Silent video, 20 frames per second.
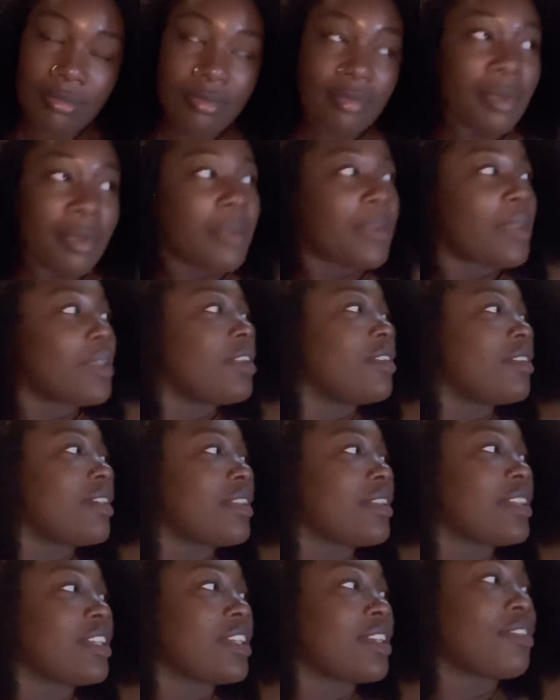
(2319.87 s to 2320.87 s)
Baby, you don't
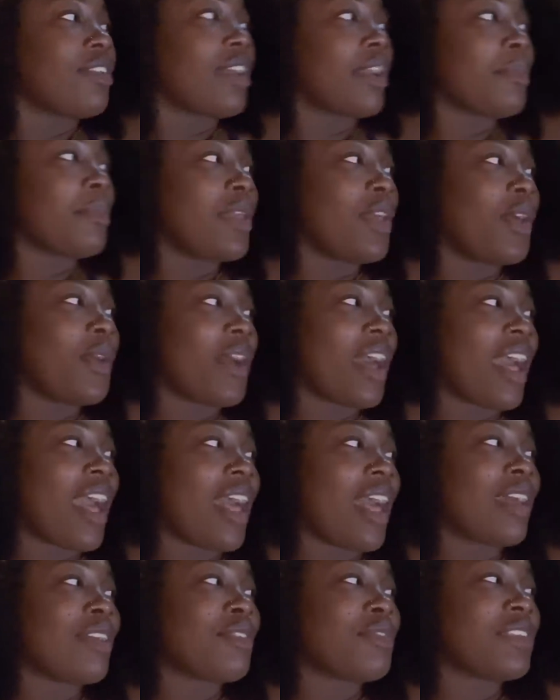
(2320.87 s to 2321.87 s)
have to correct me on
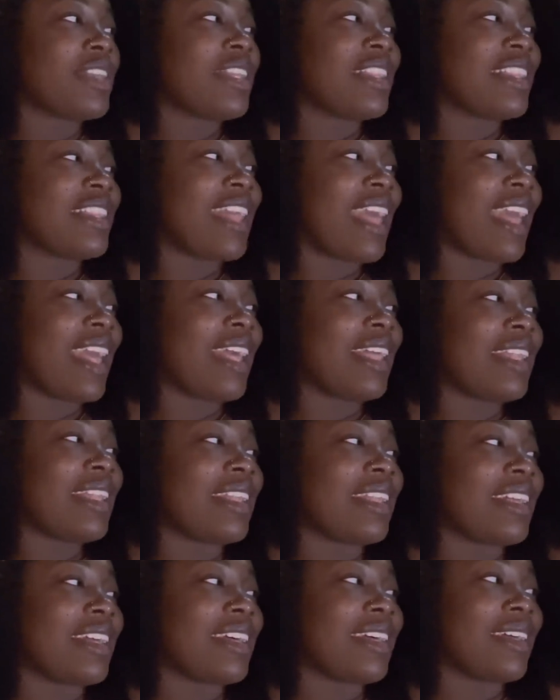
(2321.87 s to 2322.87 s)

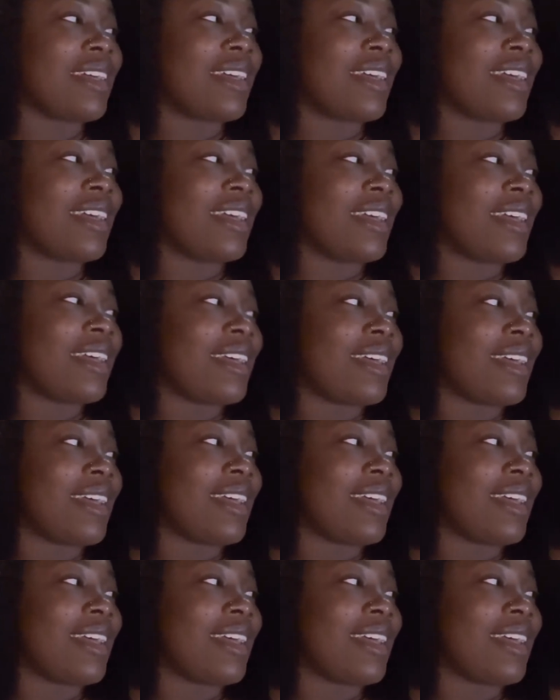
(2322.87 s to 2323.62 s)
everything. Sorry.